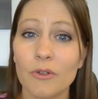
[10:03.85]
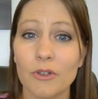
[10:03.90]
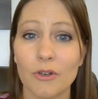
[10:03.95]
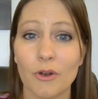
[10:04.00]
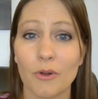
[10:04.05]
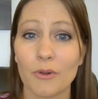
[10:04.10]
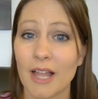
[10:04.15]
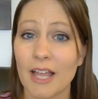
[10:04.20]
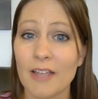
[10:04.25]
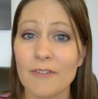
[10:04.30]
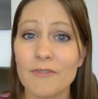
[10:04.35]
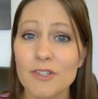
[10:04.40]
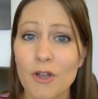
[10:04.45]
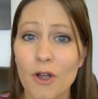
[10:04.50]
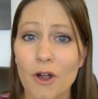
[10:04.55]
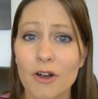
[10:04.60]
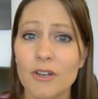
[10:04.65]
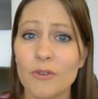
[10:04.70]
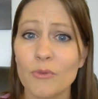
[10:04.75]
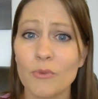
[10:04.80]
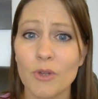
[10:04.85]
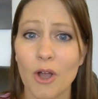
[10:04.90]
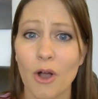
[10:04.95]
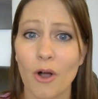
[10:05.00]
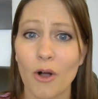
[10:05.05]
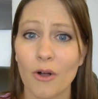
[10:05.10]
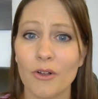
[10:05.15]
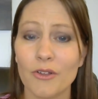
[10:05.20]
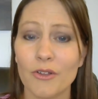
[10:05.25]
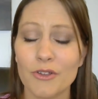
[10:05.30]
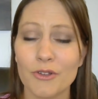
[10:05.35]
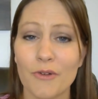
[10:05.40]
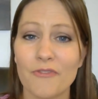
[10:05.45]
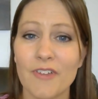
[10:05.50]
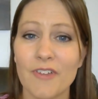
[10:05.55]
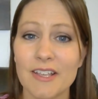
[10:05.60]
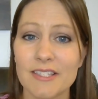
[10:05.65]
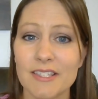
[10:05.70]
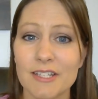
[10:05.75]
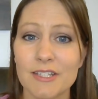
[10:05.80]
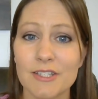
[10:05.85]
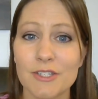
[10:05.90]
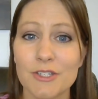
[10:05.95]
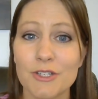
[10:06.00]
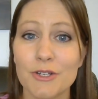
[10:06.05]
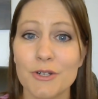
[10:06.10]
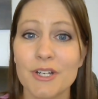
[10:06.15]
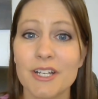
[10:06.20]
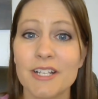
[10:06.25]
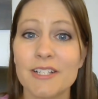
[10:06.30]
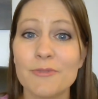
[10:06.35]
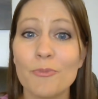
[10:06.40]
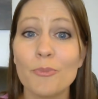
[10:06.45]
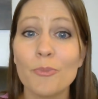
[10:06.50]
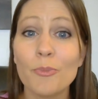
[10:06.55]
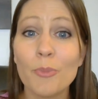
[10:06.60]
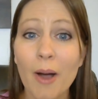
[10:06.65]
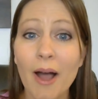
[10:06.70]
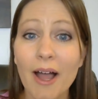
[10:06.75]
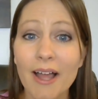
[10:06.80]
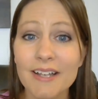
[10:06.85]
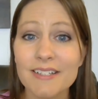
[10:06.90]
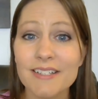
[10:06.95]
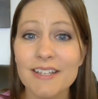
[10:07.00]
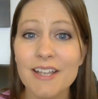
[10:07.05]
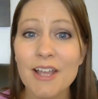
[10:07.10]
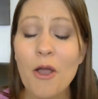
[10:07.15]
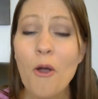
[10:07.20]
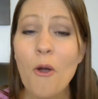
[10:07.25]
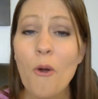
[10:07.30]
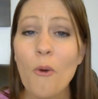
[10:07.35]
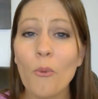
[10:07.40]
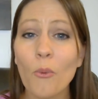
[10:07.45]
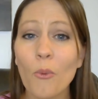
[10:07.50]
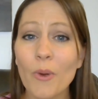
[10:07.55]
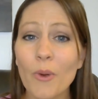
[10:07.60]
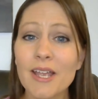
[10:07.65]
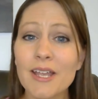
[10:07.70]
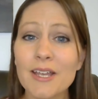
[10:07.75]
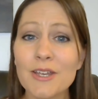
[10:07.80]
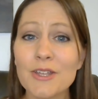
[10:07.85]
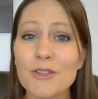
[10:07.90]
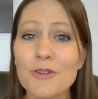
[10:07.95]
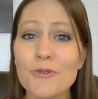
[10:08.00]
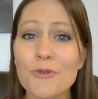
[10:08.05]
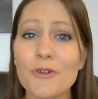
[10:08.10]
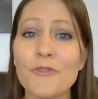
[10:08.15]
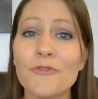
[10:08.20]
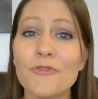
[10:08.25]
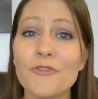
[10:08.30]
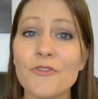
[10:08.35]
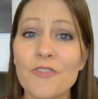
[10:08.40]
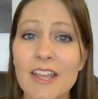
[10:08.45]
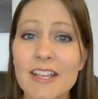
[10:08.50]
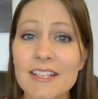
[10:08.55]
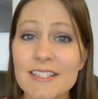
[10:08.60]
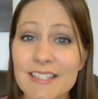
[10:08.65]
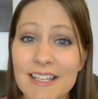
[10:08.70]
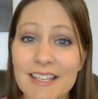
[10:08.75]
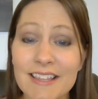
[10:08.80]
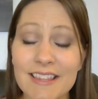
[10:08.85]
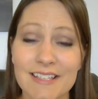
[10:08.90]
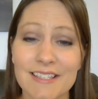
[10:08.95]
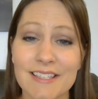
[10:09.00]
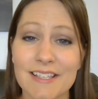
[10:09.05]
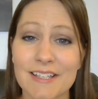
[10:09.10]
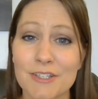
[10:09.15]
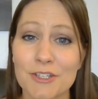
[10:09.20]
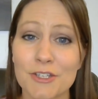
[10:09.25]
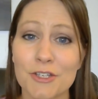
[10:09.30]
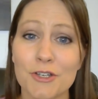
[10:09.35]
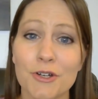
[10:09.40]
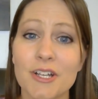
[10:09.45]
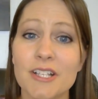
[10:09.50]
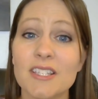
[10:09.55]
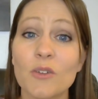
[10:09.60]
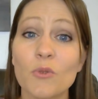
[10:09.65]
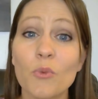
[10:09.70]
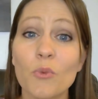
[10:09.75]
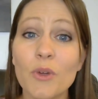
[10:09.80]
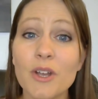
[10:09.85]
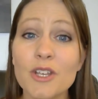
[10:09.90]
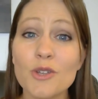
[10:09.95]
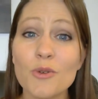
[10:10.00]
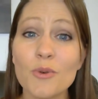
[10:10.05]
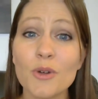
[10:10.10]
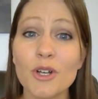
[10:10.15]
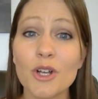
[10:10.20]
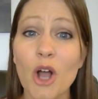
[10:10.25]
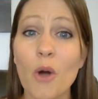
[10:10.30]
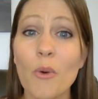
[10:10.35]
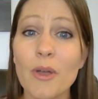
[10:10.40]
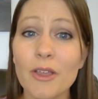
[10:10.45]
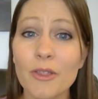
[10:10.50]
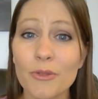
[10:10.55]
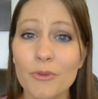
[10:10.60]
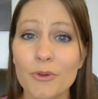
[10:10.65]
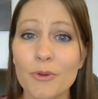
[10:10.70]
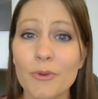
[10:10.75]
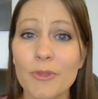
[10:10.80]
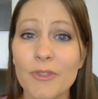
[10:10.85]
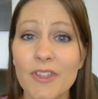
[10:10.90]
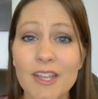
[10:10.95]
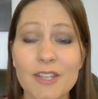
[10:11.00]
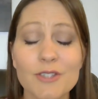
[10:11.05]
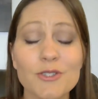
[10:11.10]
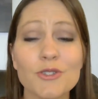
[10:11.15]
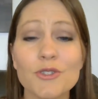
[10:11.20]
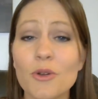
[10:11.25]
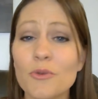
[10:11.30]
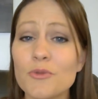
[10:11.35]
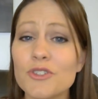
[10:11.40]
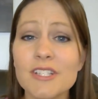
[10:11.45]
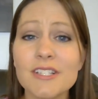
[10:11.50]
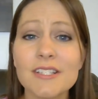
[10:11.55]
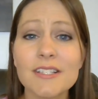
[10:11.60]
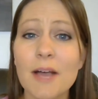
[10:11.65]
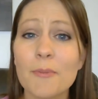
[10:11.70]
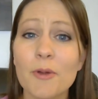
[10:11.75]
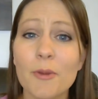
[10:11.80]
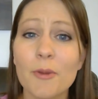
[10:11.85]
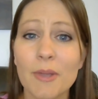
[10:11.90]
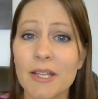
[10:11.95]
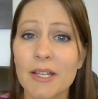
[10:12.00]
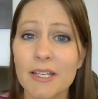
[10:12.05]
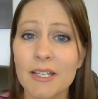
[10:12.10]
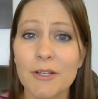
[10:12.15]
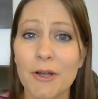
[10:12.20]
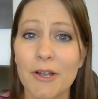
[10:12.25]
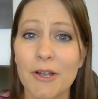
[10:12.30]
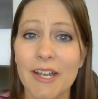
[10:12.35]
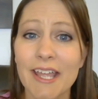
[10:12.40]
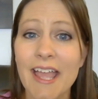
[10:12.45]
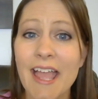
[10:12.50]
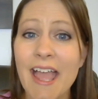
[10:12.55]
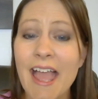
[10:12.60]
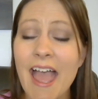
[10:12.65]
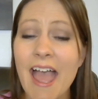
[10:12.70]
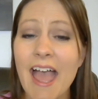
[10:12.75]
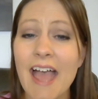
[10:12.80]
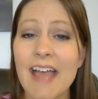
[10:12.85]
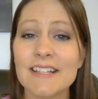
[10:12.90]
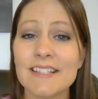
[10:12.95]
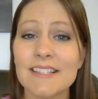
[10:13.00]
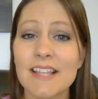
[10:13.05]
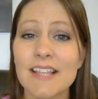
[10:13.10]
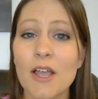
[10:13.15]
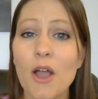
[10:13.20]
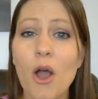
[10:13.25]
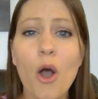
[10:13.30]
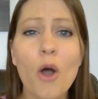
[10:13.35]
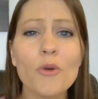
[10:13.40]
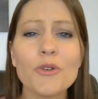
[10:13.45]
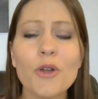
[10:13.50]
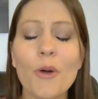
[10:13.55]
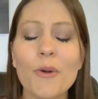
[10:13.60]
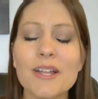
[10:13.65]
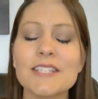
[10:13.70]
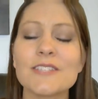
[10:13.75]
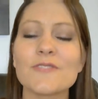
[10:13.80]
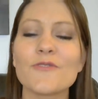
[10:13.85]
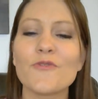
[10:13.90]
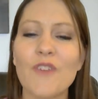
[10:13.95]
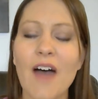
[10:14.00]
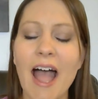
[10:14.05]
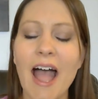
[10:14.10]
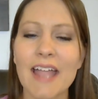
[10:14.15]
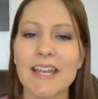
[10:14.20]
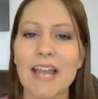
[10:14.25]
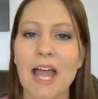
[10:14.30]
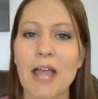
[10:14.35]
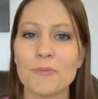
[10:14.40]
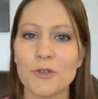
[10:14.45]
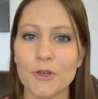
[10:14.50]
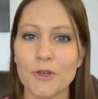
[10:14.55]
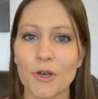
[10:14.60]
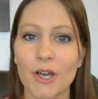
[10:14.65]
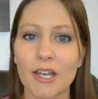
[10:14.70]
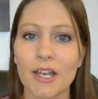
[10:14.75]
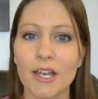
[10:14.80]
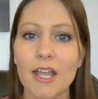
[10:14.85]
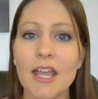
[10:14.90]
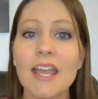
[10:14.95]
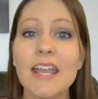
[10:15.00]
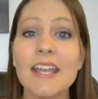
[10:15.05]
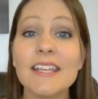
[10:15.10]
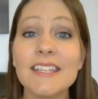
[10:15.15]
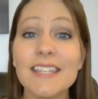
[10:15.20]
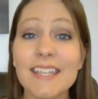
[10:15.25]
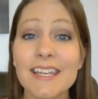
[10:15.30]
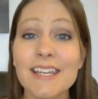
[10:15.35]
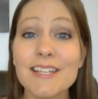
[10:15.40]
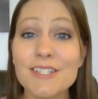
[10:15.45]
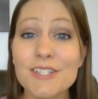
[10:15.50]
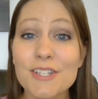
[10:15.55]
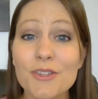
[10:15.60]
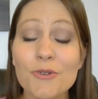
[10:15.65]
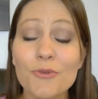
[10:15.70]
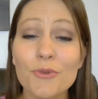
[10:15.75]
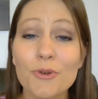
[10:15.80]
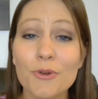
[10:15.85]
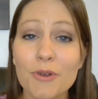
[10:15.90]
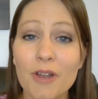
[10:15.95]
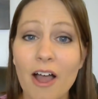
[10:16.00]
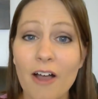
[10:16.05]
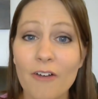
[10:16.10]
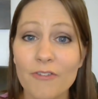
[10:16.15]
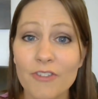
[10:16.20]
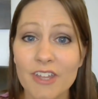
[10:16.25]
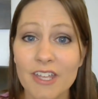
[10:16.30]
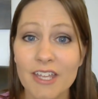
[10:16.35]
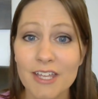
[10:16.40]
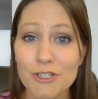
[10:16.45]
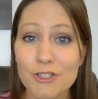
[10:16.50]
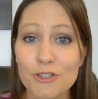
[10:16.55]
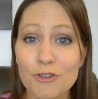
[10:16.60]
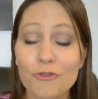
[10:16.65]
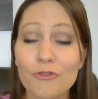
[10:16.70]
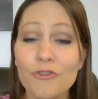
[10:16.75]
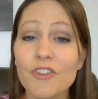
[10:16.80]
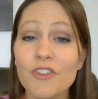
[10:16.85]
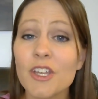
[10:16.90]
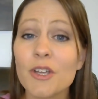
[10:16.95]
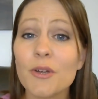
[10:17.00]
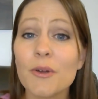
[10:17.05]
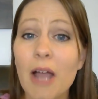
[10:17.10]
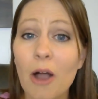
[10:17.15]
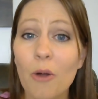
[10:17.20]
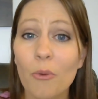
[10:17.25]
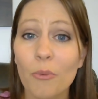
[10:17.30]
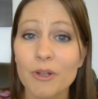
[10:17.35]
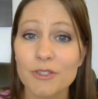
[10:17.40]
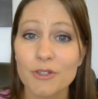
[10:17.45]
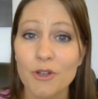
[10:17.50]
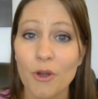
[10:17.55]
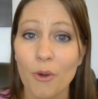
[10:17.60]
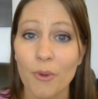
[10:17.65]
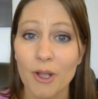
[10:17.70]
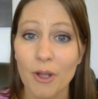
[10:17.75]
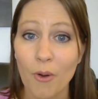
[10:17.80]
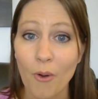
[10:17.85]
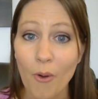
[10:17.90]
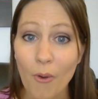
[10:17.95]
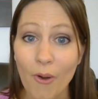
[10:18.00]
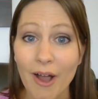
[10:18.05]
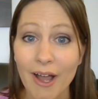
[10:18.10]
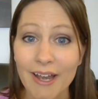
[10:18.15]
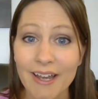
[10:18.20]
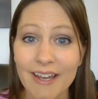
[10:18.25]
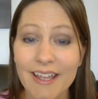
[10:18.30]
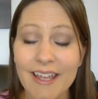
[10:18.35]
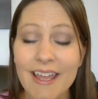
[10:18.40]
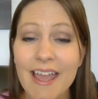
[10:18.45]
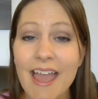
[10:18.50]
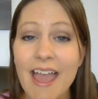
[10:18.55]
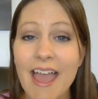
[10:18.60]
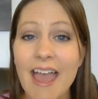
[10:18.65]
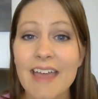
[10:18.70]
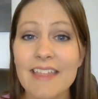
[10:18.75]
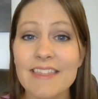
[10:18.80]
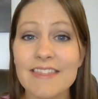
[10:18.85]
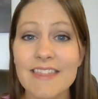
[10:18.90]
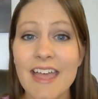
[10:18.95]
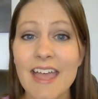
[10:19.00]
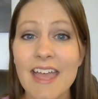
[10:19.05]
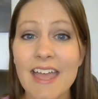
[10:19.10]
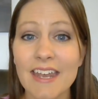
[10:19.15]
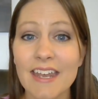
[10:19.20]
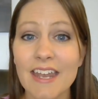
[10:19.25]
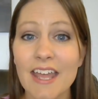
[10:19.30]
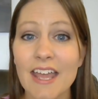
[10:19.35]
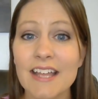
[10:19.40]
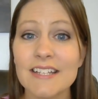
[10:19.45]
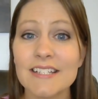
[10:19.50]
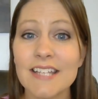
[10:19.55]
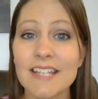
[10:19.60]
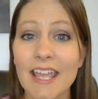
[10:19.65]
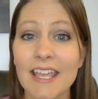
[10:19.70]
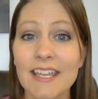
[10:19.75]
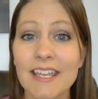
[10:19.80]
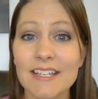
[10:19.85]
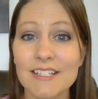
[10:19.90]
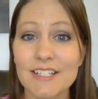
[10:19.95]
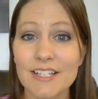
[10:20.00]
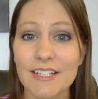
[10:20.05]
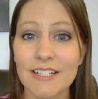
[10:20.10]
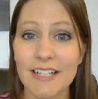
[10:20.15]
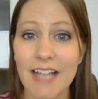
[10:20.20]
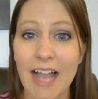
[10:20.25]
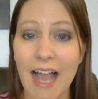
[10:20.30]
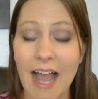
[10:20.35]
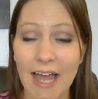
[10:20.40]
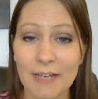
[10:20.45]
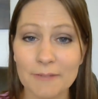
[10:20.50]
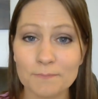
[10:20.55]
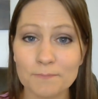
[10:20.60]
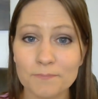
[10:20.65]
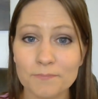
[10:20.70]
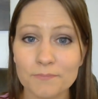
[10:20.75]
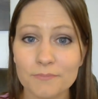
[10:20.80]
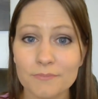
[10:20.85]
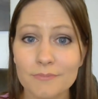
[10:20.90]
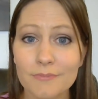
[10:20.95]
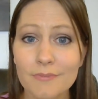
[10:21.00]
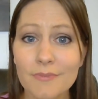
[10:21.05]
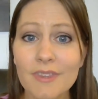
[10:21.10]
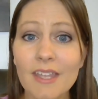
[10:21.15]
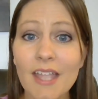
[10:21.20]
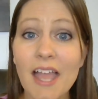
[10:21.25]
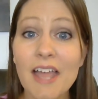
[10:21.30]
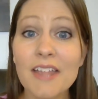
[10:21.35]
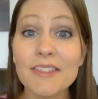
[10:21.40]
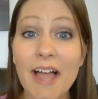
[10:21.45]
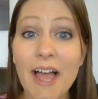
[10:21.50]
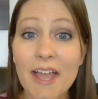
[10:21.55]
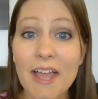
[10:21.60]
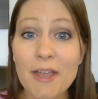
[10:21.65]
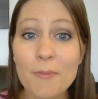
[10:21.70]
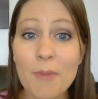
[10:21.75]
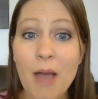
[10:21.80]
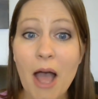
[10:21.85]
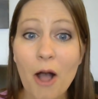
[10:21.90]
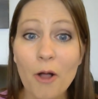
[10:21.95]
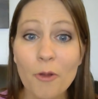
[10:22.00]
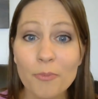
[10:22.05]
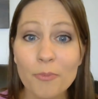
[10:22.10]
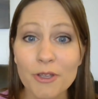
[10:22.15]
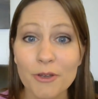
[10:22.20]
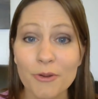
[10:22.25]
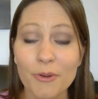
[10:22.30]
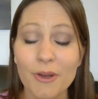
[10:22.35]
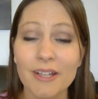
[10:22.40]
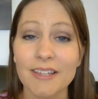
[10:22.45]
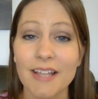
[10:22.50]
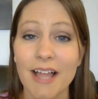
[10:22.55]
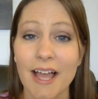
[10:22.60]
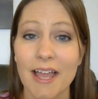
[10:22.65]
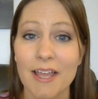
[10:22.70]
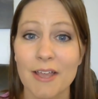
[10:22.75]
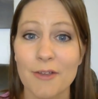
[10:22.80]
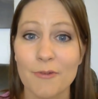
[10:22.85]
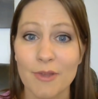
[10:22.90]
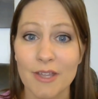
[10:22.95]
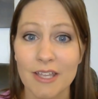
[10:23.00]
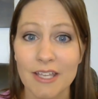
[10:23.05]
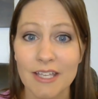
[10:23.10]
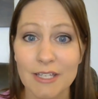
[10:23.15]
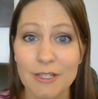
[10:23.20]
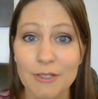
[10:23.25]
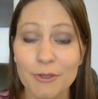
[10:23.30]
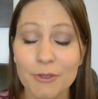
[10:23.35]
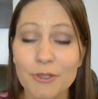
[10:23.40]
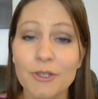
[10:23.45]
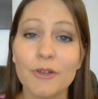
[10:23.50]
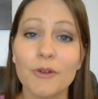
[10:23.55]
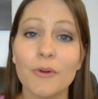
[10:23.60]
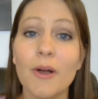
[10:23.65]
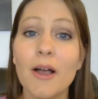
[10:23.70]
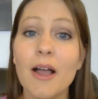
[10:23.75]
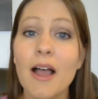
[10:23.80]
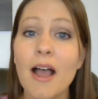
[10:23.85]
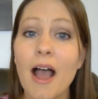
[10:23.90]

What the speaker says: You know, life is hard and we all, you know, face insecurities. But when you are facing these insecurities and when you are going through things, don't just slap a bandaid on it and say, oh no, it's fine, I'm good. Get to the root of the issue, figure out what's going on, and then take it to God and let him help you and let him heal you.